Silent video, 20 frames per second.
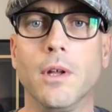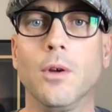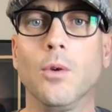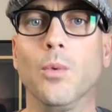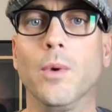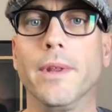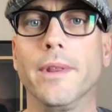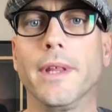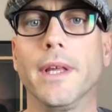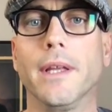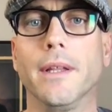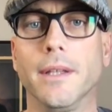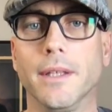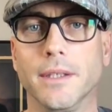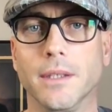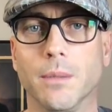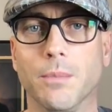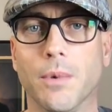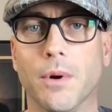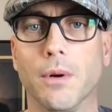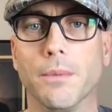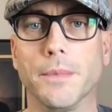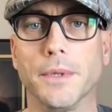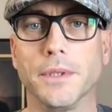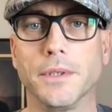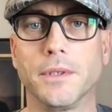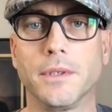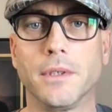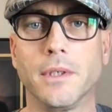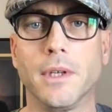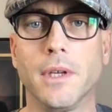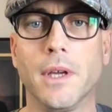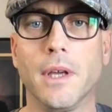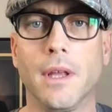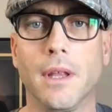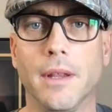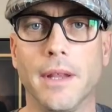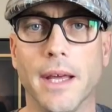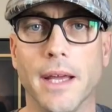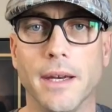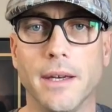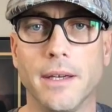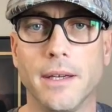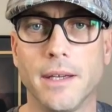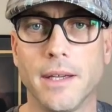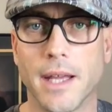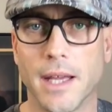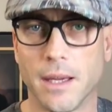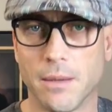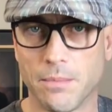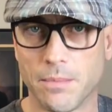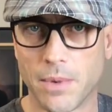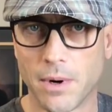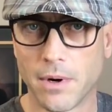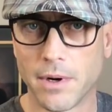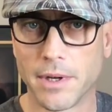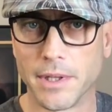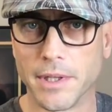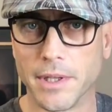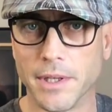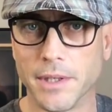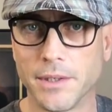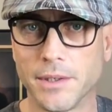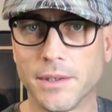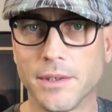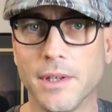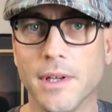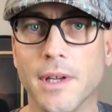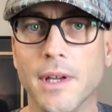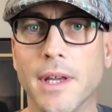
within these departments that take part in this,